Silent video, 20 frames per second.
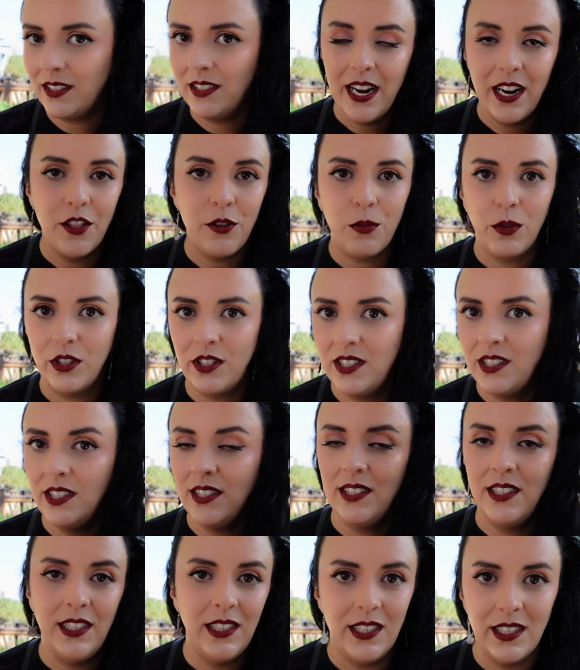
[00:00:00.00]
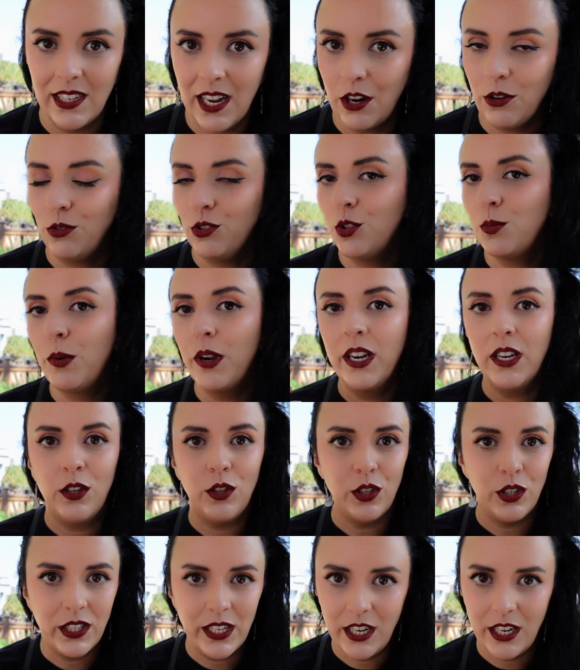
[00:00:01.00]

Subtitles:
In other words, Disney does not own Sprinkles,